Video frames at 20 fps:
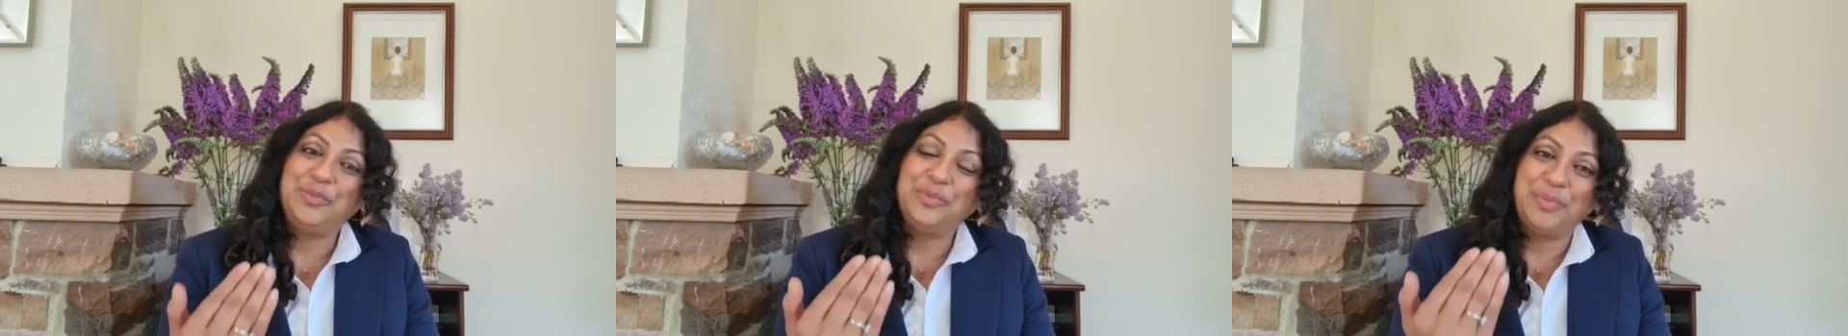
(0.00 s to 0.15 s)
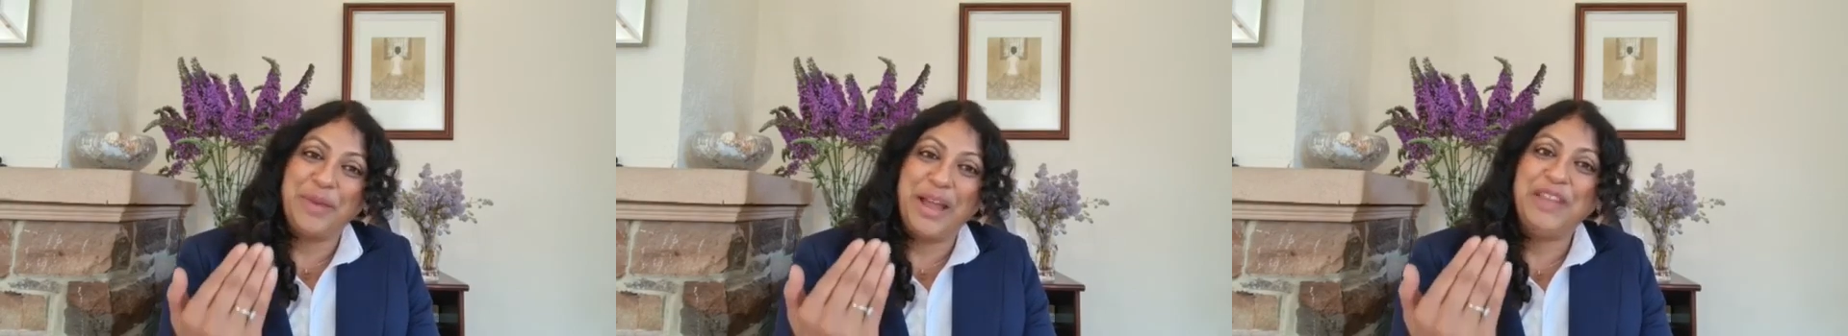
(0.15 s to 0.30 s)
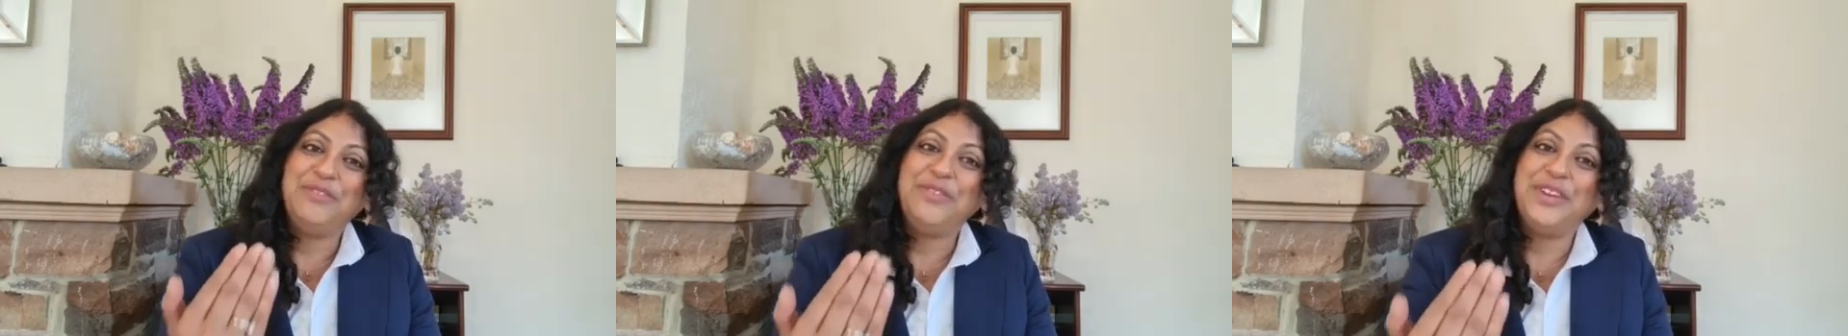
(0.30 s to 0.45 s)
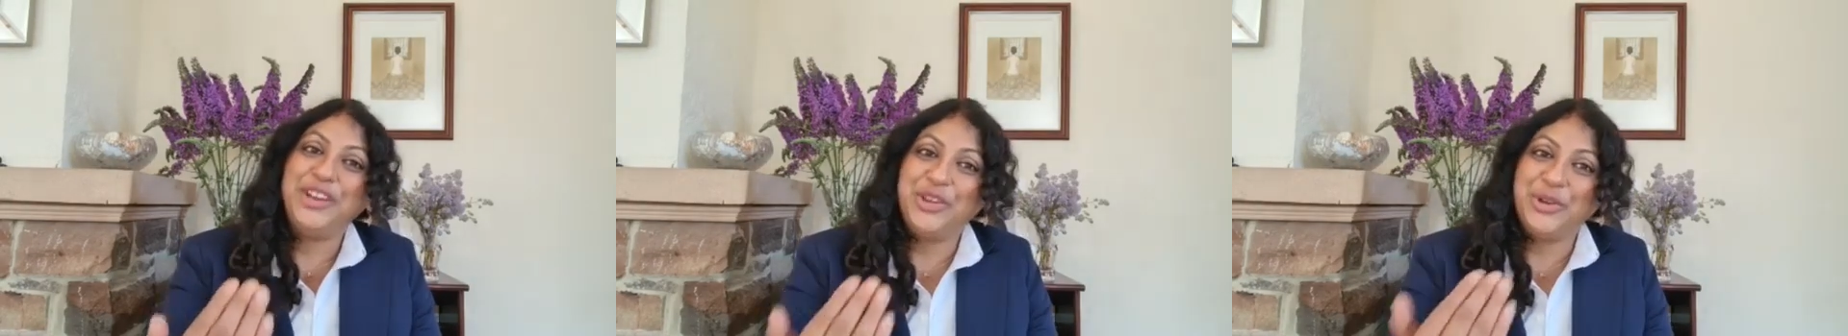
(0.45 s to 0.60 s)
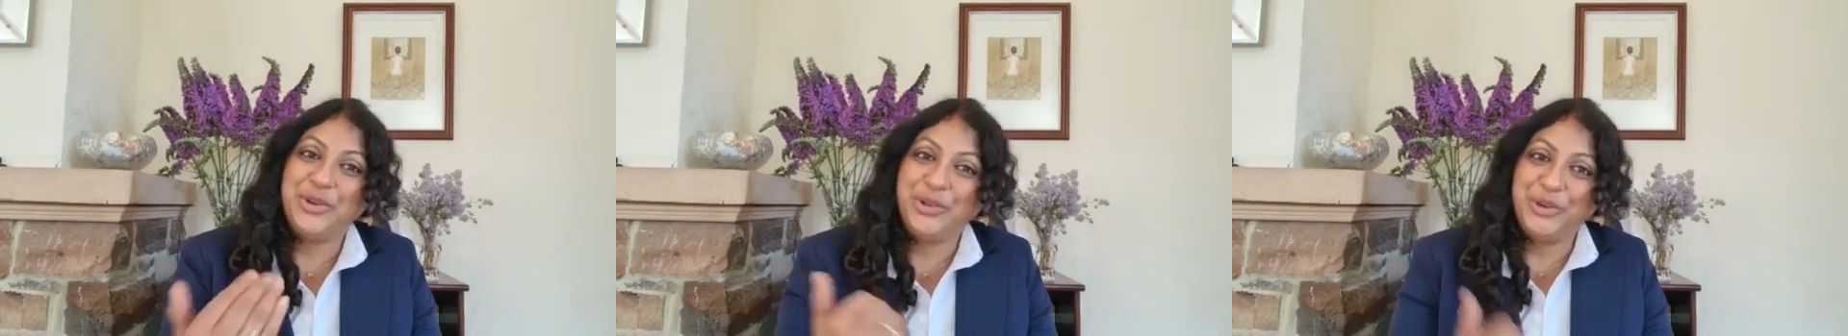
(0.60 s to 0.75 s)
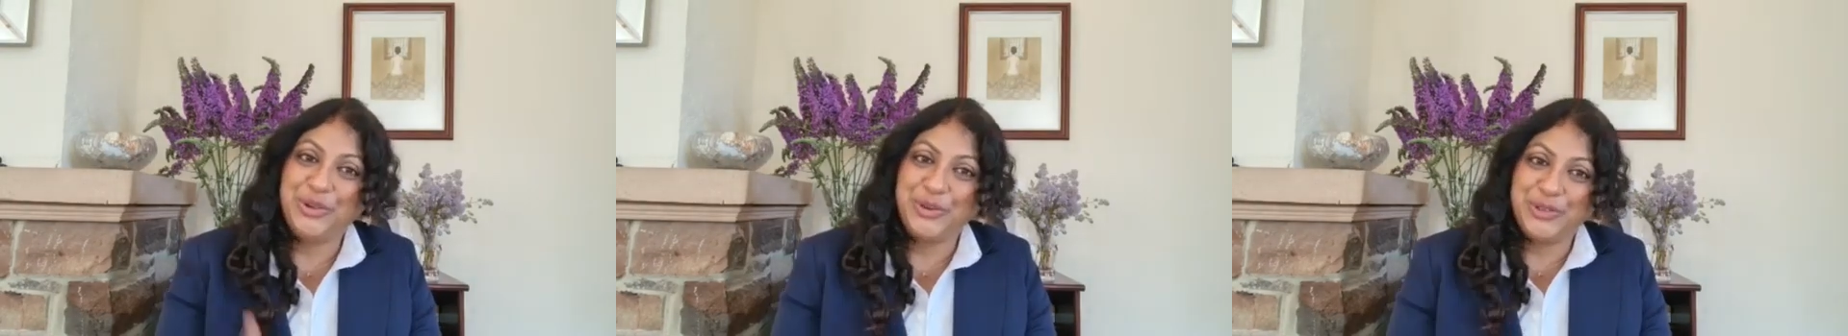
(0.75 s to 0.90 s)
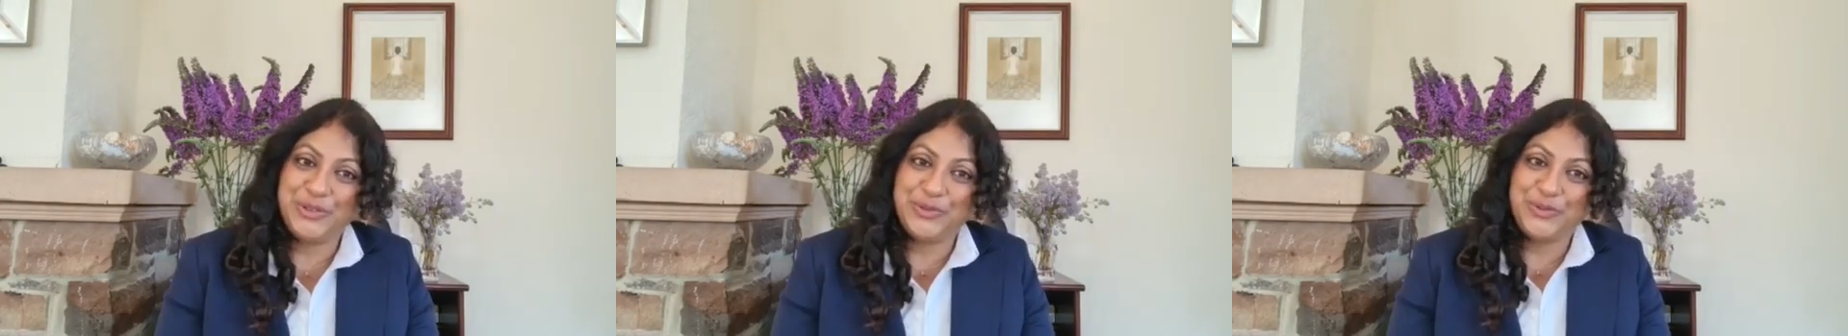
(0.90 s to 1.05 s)
my video
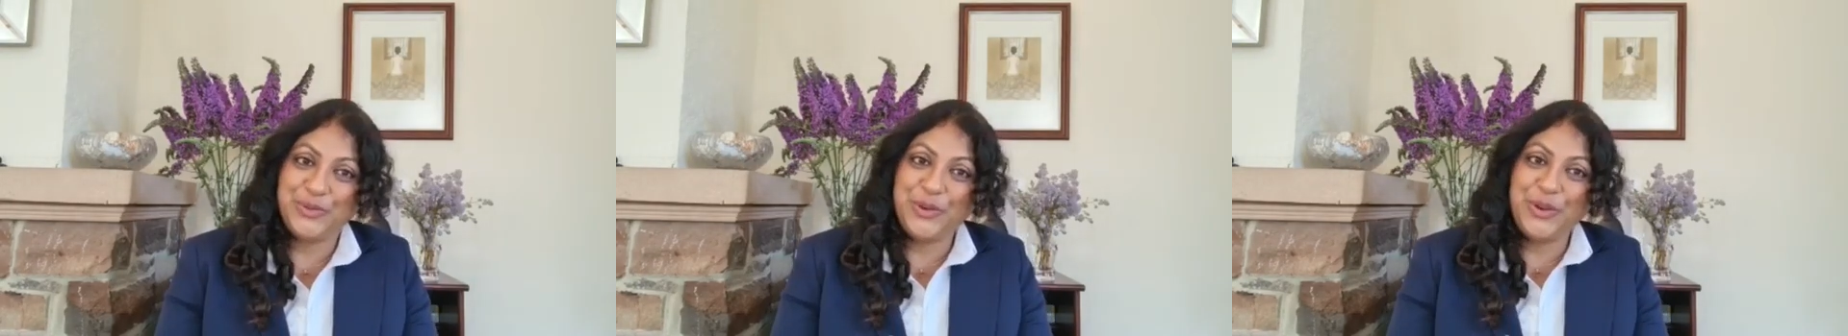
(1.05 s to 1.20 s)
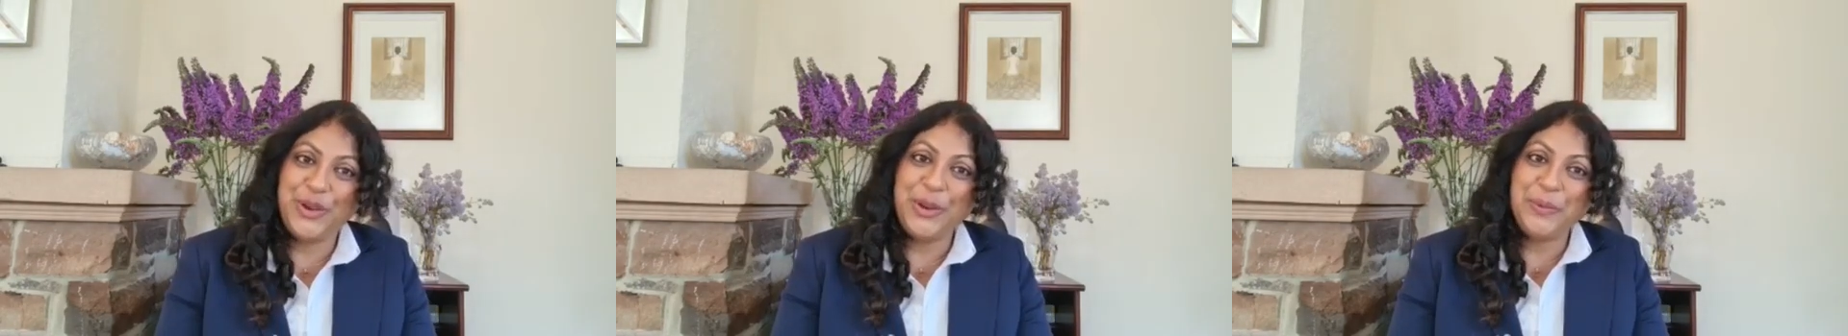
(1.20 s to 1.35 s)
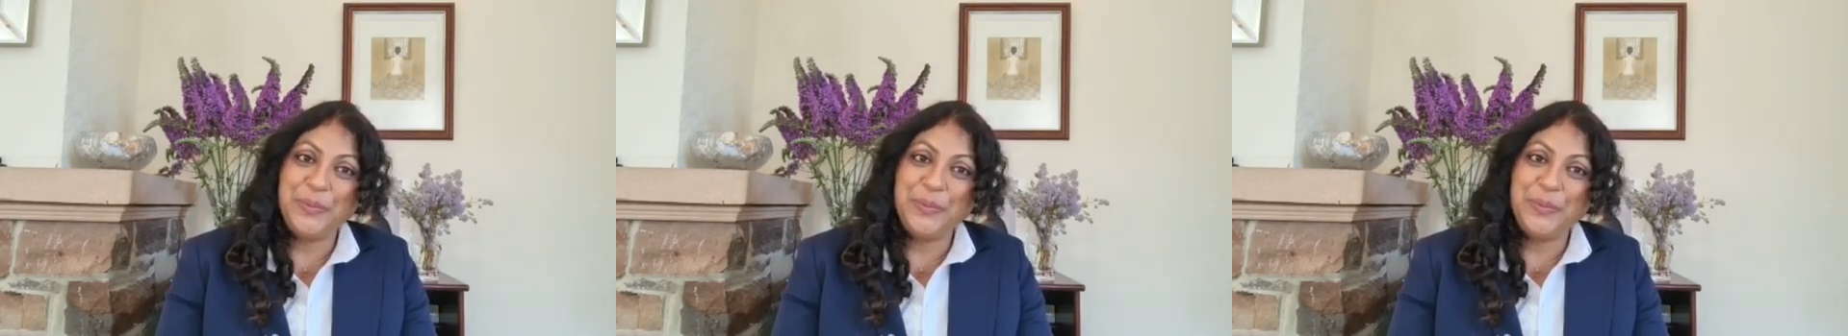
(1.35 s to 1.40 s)
useful.